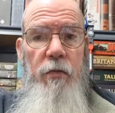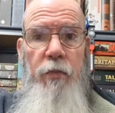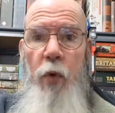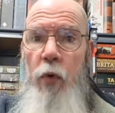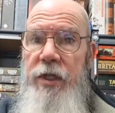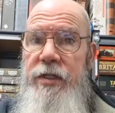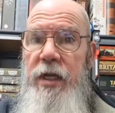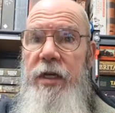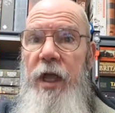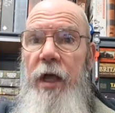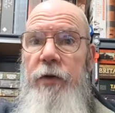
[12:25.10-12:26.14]
poorly set
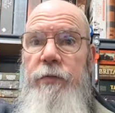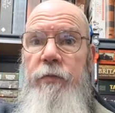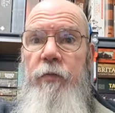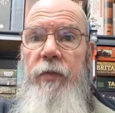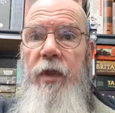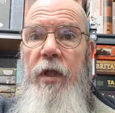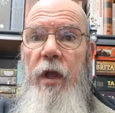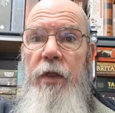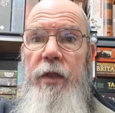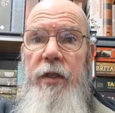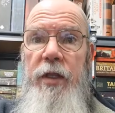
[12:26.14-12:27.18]
out. I
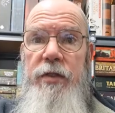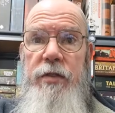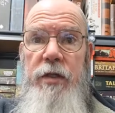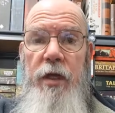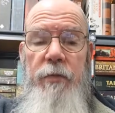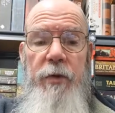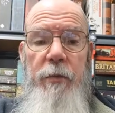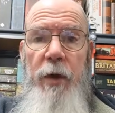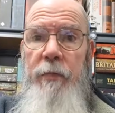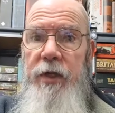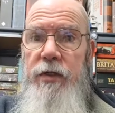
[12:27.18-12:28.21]
think that's going to be my
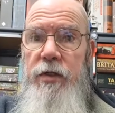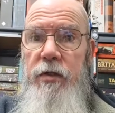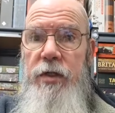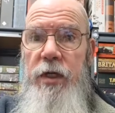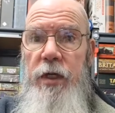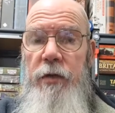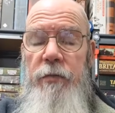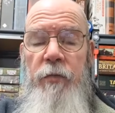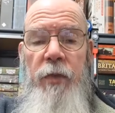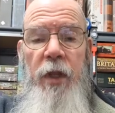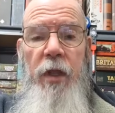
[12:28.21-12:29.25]
biggest critique.
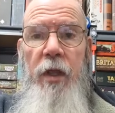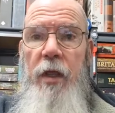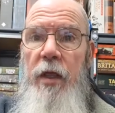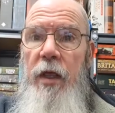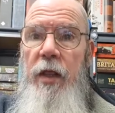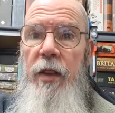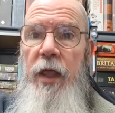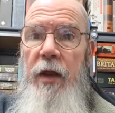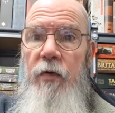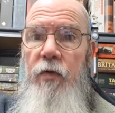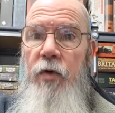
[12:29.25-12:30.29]

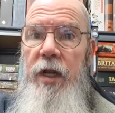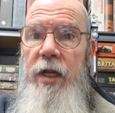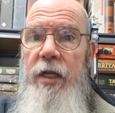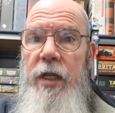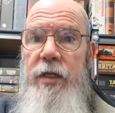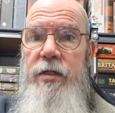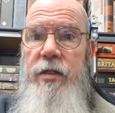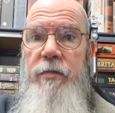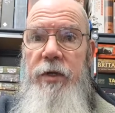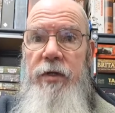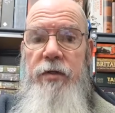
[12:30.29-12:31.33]
That really needs to
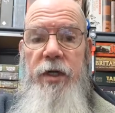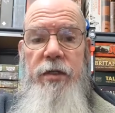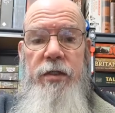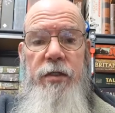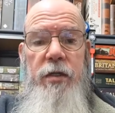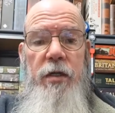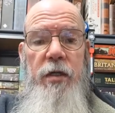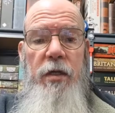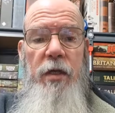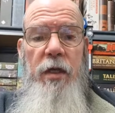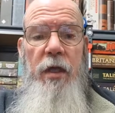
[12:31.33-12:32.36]
be addressed.
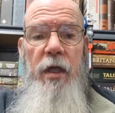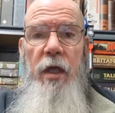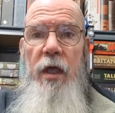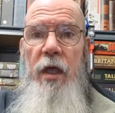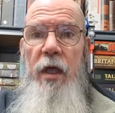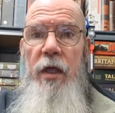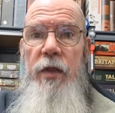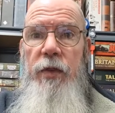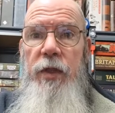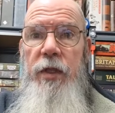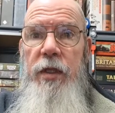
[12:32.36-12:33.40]

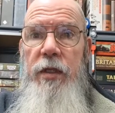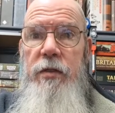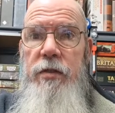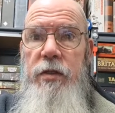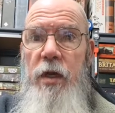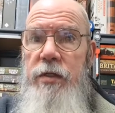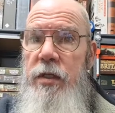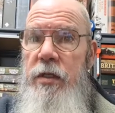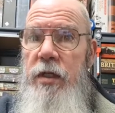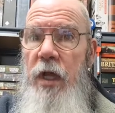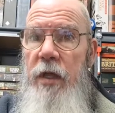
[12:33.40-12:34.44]
The size of the
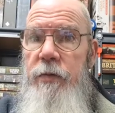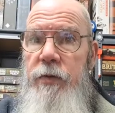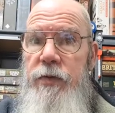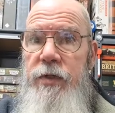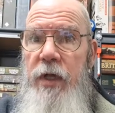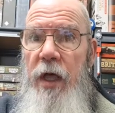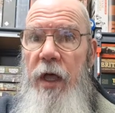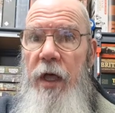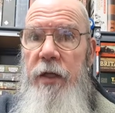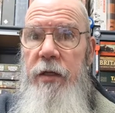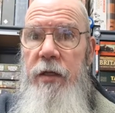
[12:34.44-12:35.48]
tables
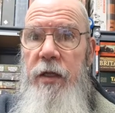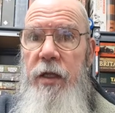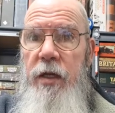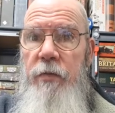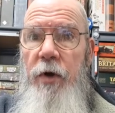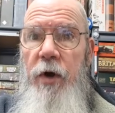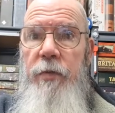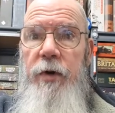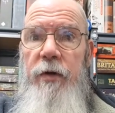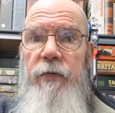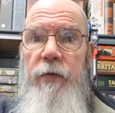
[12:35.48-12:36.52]
are
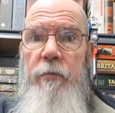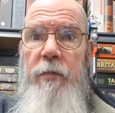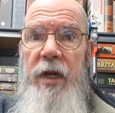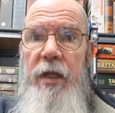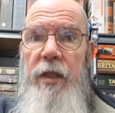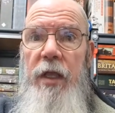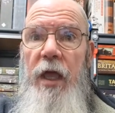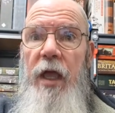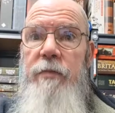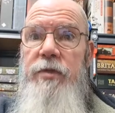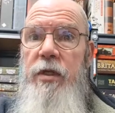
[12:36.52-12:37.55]
inappropriate for many of the
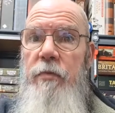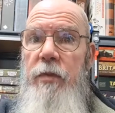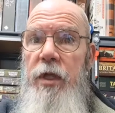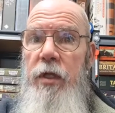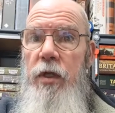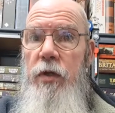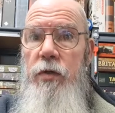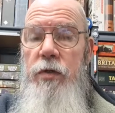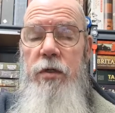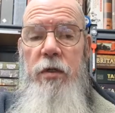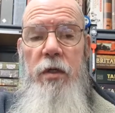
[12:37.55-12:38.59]
games that are being
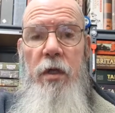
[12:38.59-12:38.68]
used.